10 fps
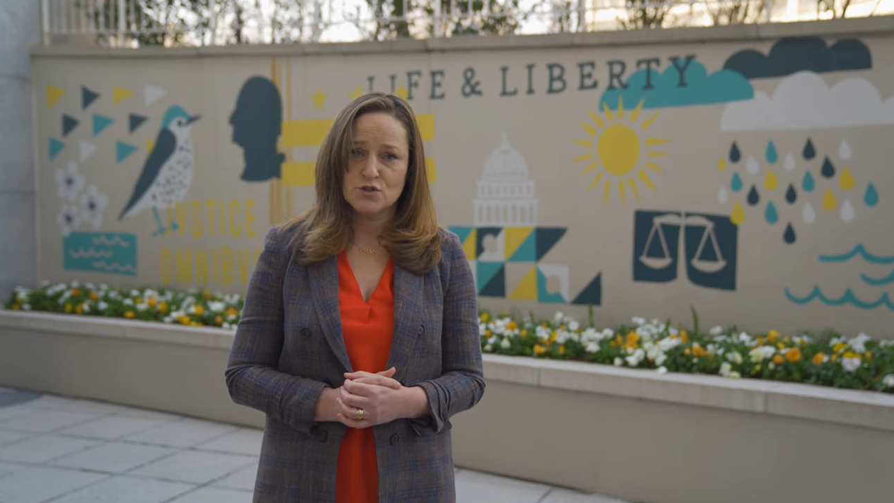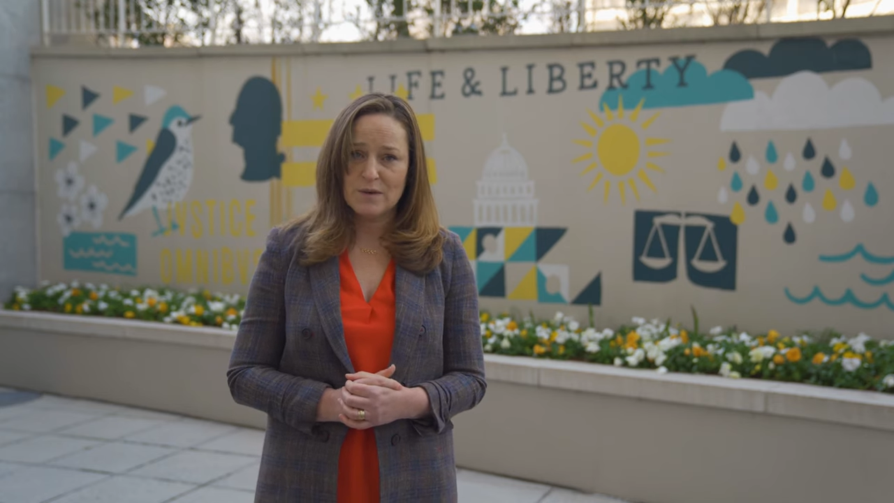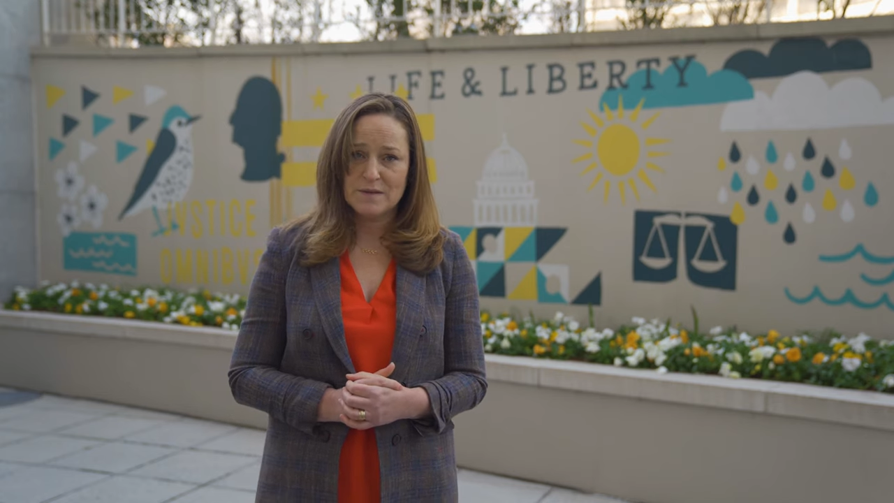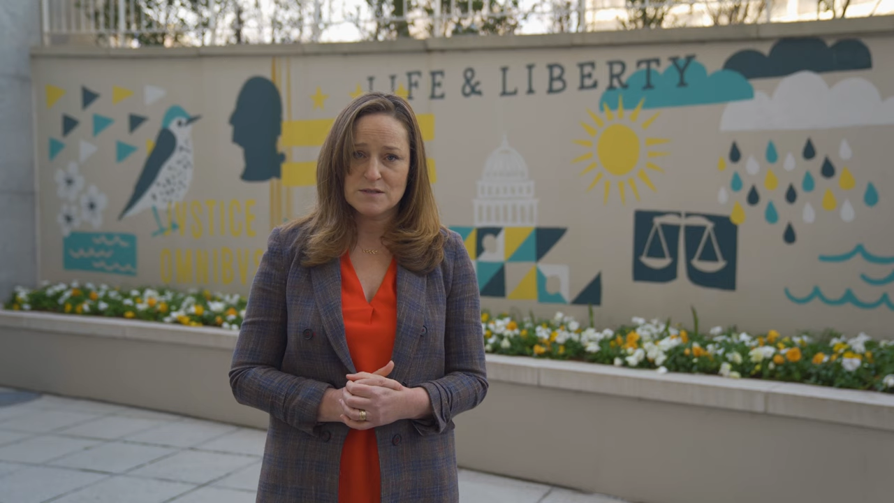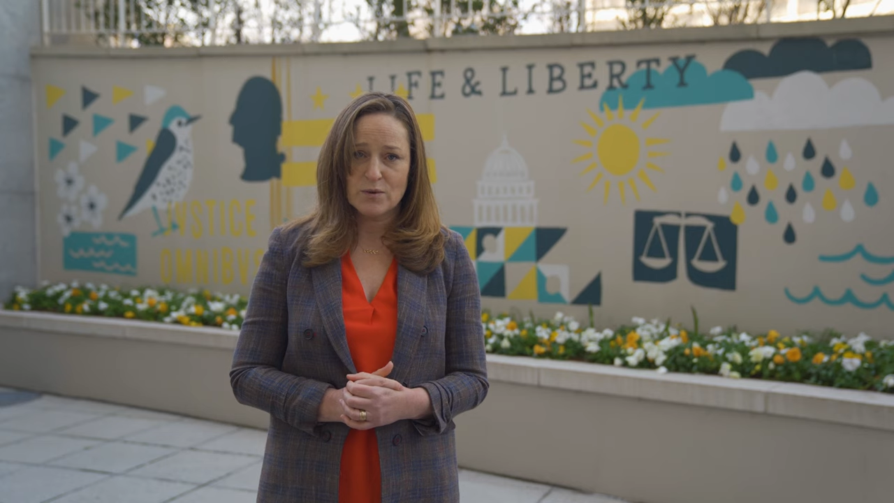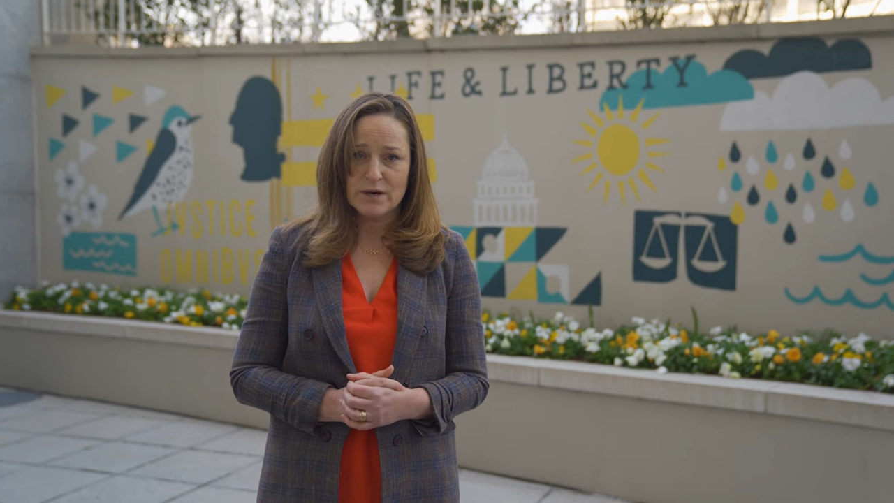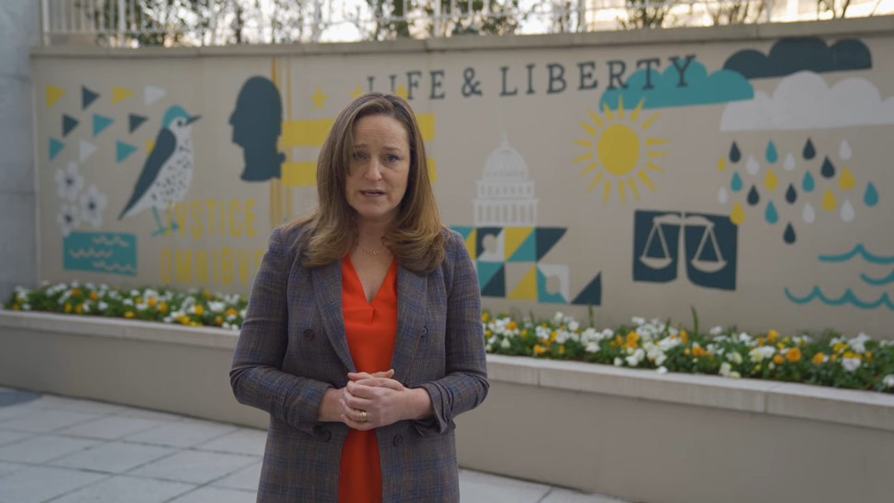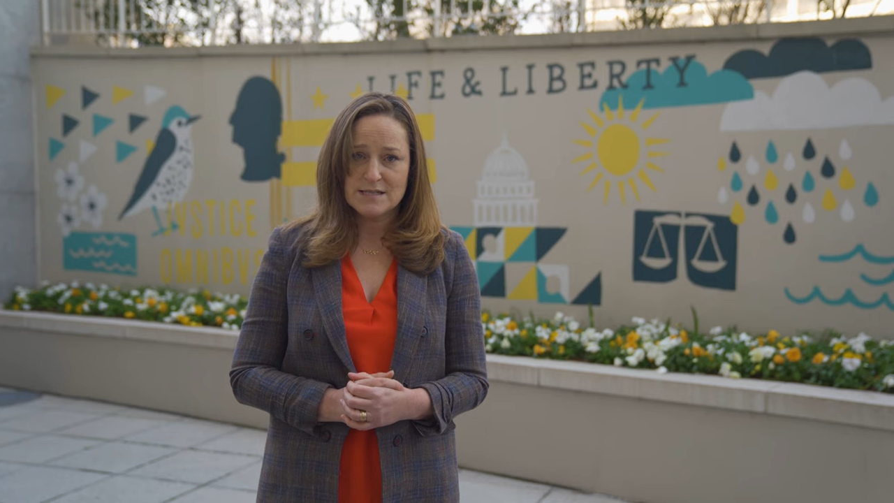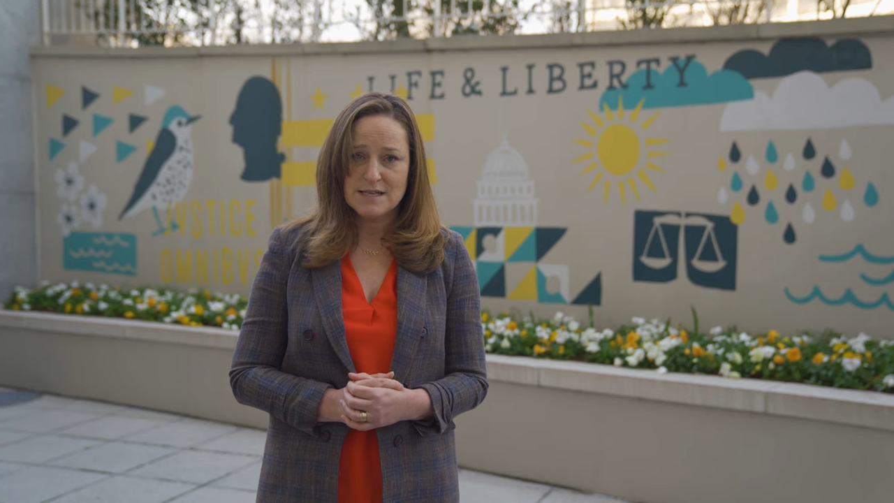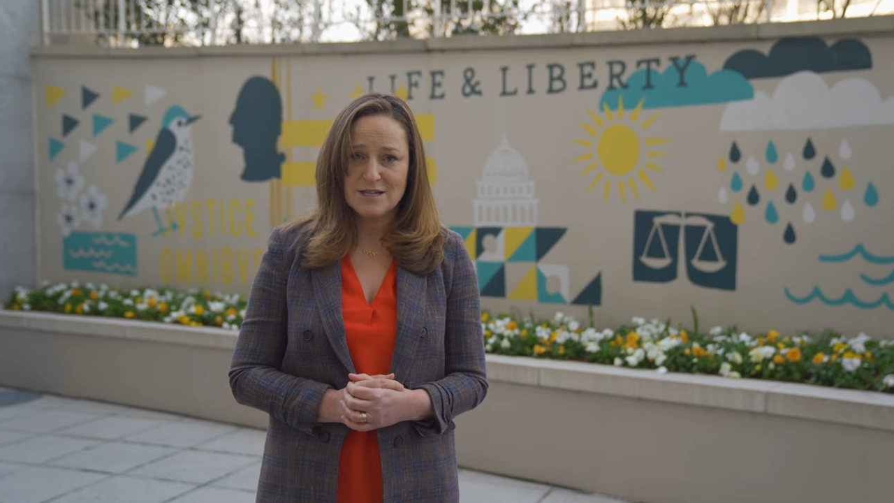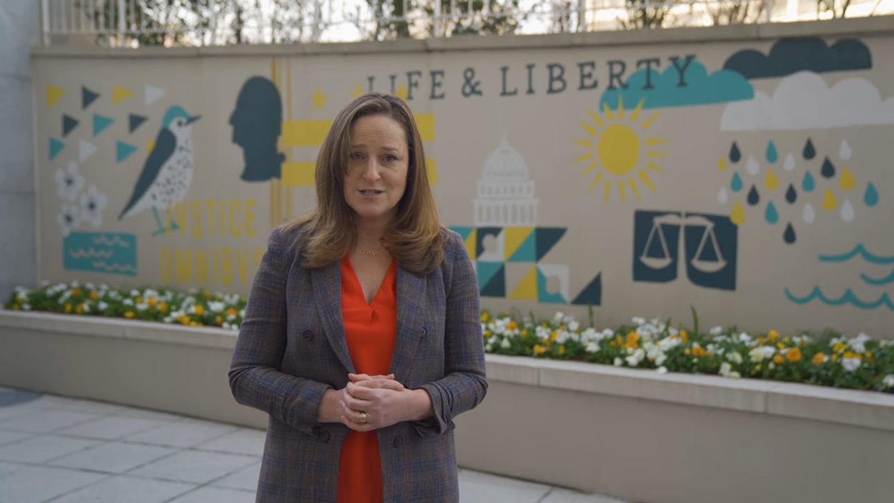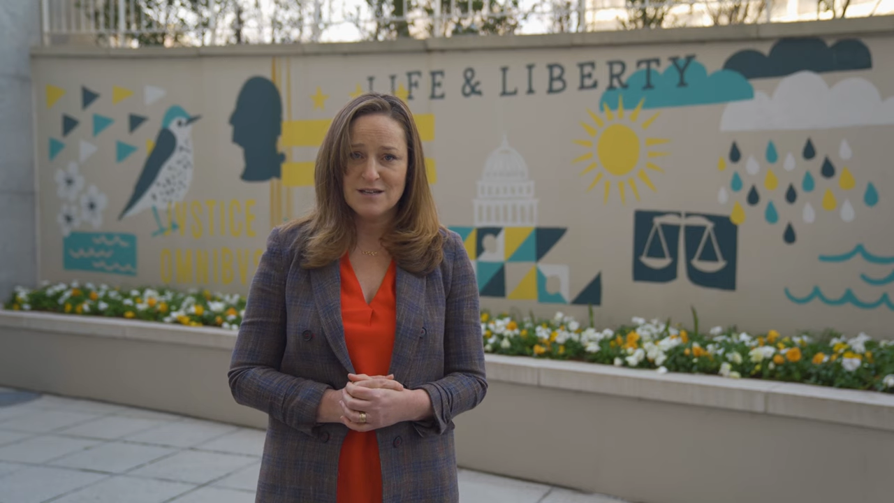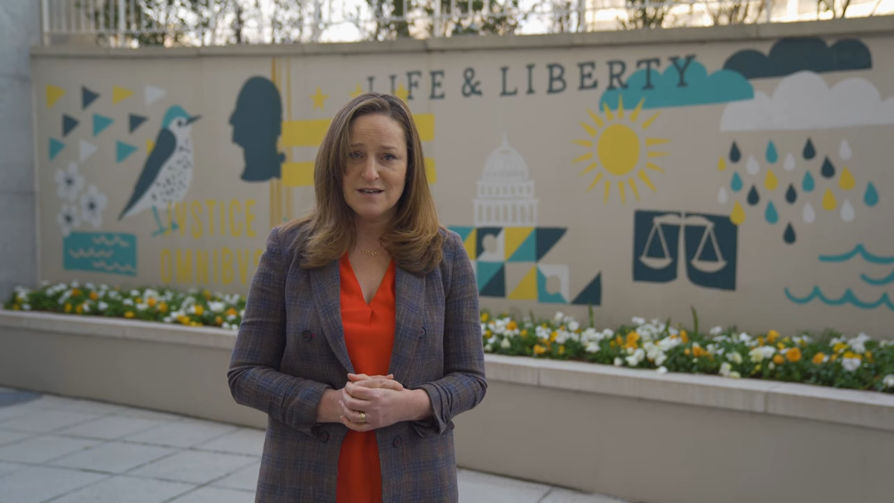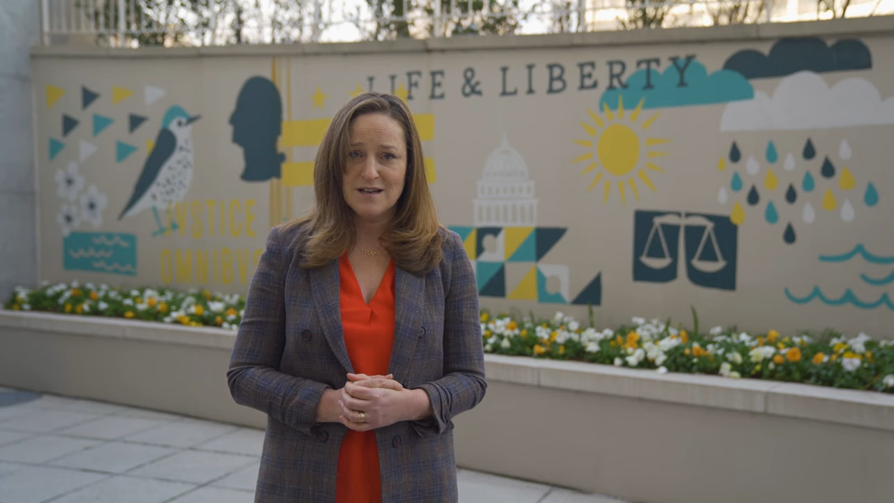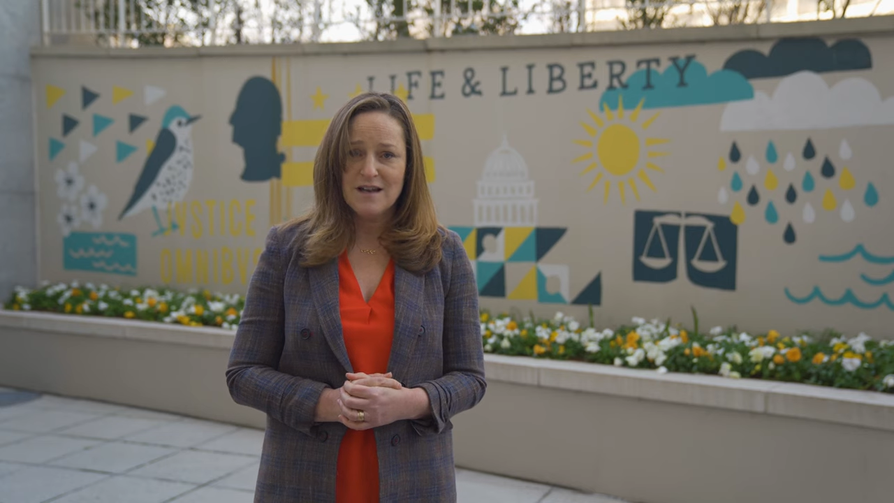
join this organization